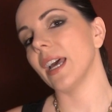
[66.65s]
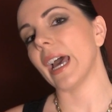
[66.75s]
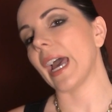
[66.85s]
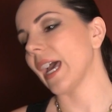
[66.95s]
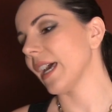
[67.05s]

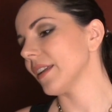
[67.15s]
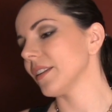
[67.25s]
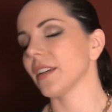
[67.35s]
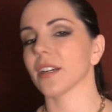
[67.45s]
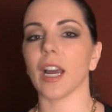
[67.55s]
and
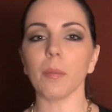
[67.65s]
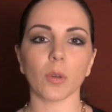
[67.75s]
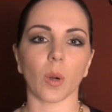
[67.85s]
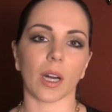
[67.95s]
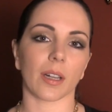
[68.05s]
a
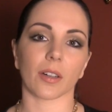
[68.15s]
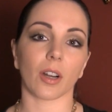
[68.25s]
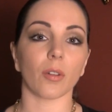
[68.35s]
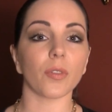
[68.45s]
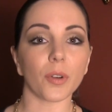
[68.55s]
kumquat are
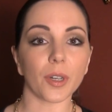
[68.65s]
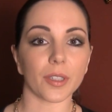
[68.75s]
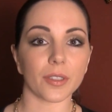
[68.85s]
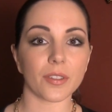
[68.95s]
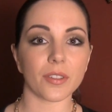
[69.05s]
all
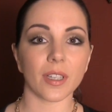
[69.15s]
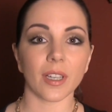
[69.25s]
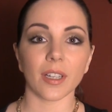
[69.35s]
fruits.